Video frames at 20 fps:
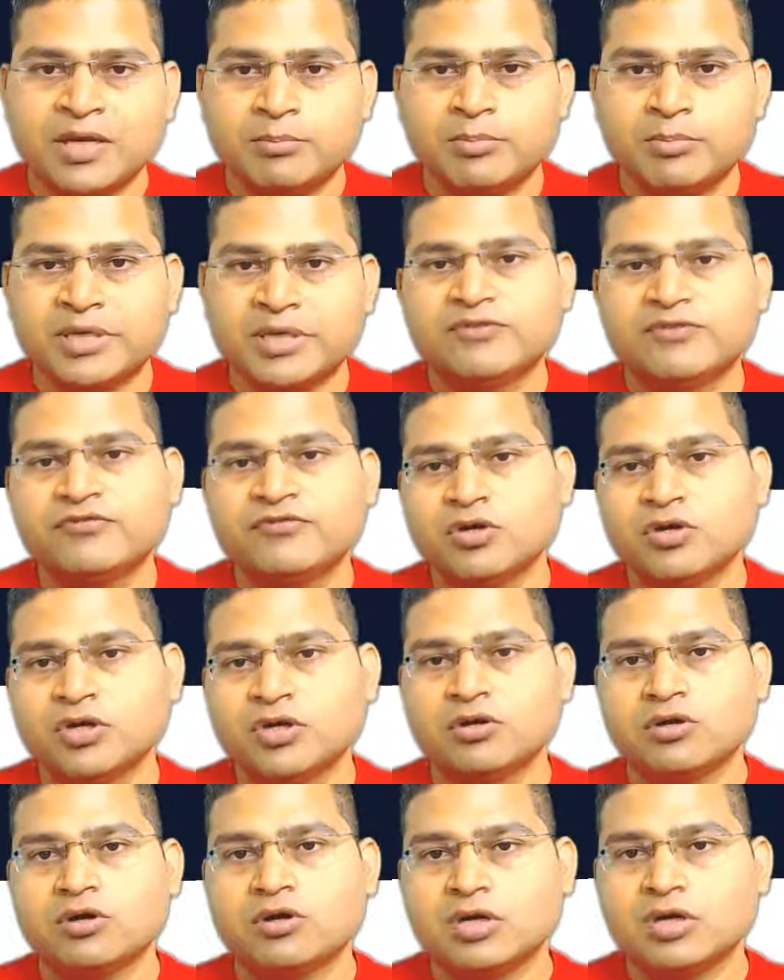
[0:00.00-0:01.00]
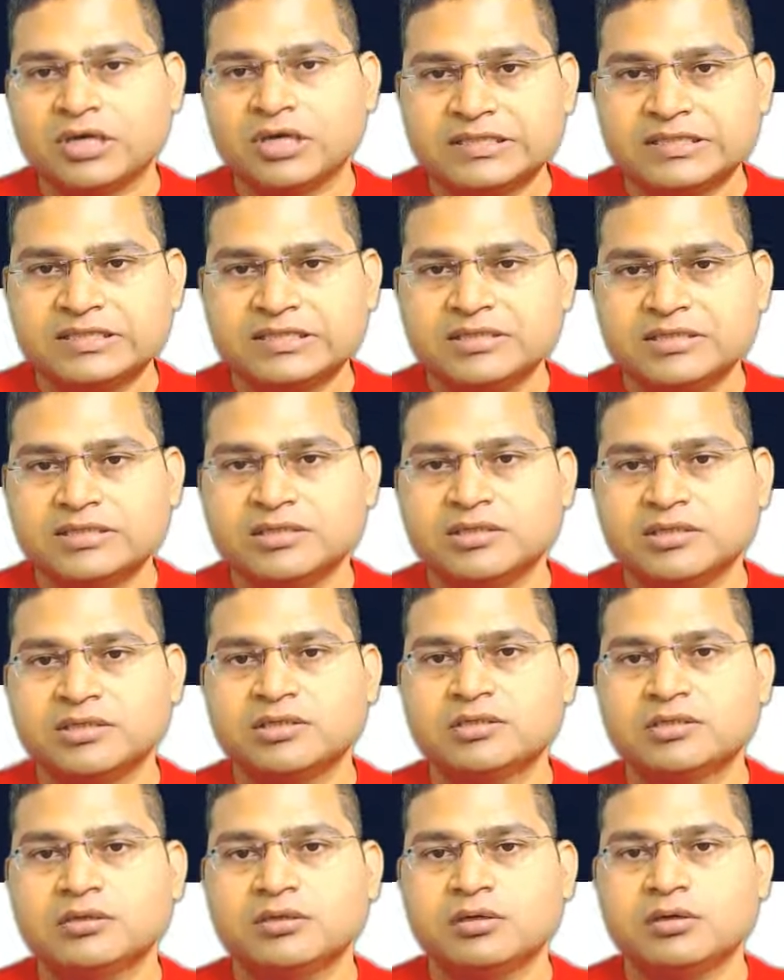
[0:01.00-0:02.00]
But if you are an
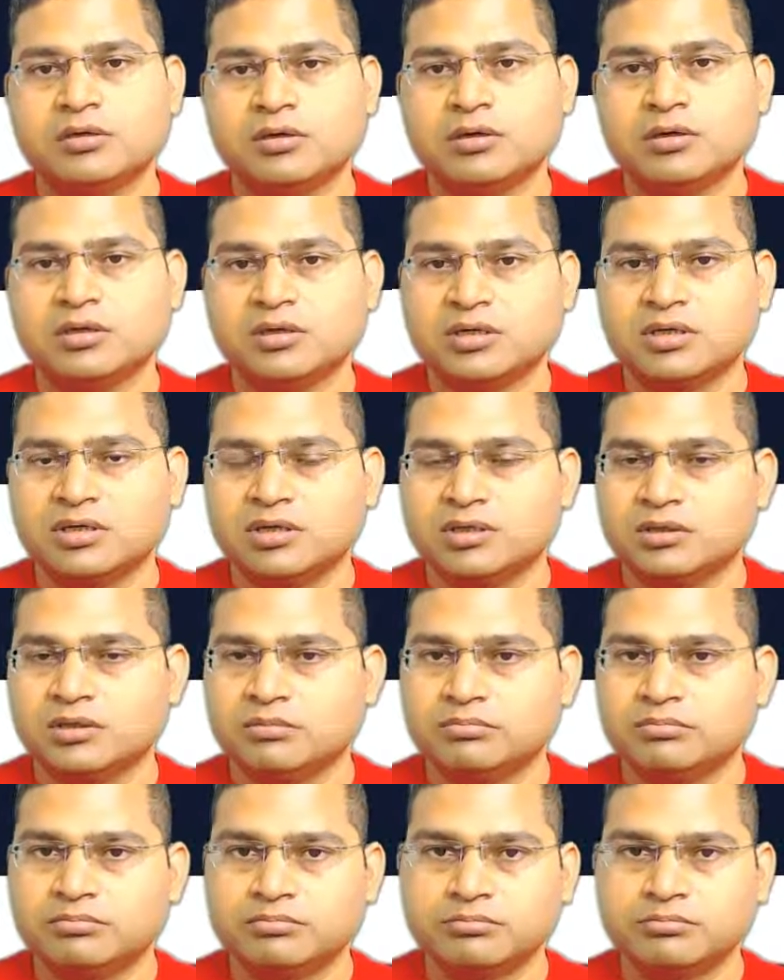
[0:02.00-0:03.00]
organization or a